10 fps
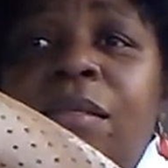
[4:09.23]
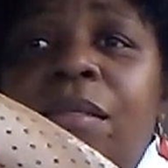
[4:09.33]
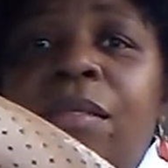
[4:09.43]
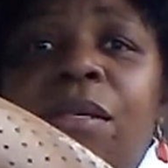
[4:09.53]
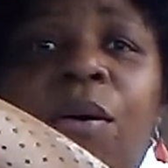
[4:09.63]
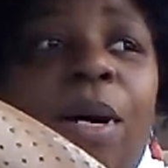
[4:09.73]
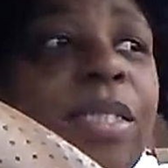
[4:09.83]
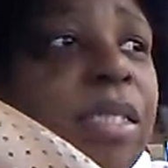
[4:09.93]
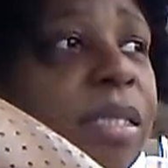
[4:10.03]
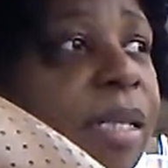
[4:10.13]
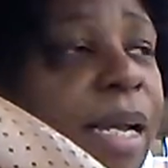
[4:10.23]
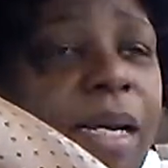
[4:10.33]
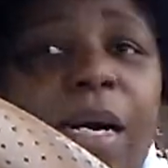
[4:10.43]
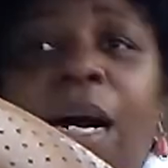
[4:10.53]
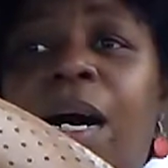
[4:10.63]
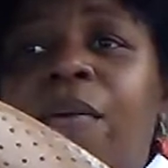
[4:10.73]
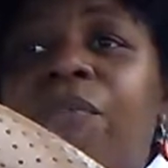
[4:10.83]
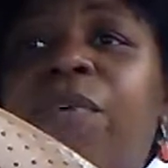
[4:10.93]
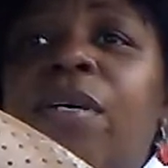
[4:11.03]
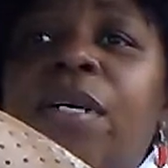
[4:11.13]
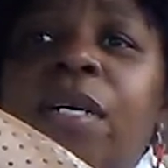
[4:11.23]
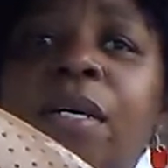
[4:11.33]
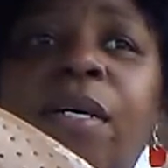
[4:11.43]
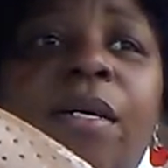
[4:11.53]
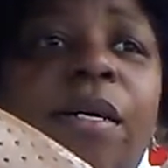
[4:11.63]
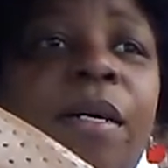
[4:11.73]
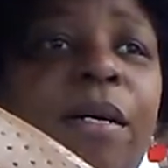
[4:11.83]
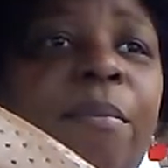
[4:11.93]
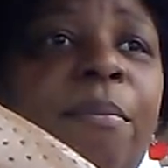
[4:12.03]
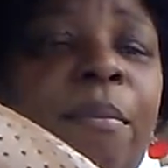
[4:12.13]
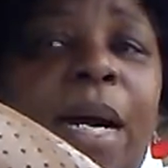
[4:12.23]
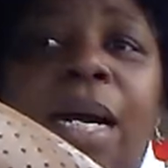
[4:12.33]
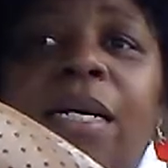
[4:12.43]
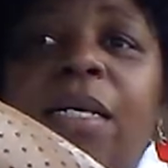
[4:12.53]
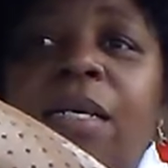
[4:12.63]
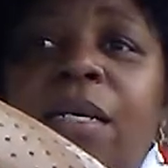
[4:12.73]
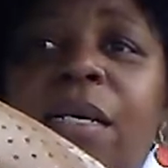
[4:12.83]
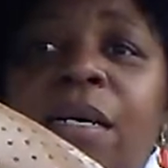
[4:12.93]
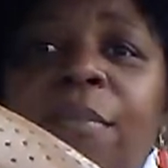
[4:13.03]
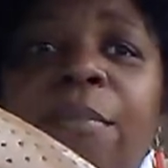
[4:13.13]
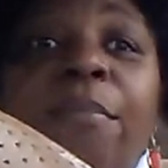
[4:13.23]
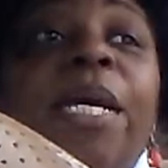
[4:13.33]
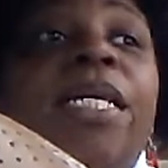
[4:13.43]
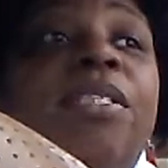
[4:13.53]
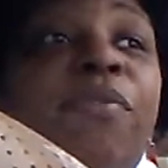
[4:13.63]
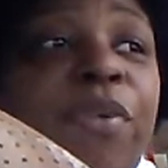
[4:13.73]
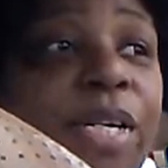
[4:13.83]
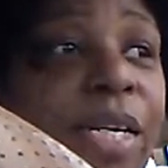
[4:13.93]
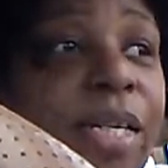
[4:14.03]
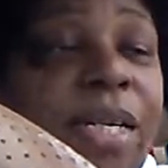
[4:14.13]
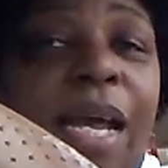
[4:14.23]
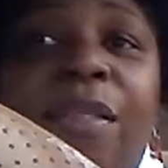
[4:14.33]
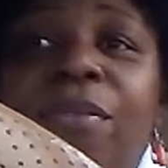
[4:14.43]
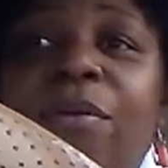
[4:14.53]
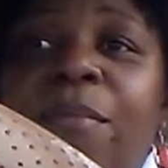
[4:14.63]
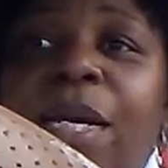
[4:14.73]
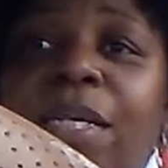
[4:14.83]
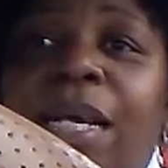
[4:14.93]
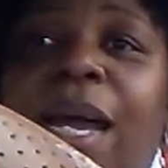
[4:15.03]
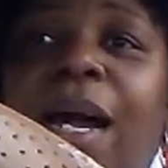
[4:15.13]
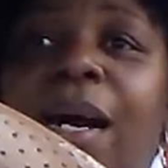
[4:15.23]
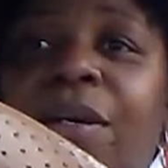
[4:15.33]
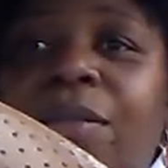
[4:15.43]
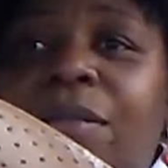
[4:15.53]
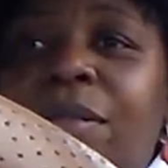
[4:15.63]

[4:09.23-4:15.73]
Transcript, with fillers: So I just thank God for my good best friend, Catherine McDowell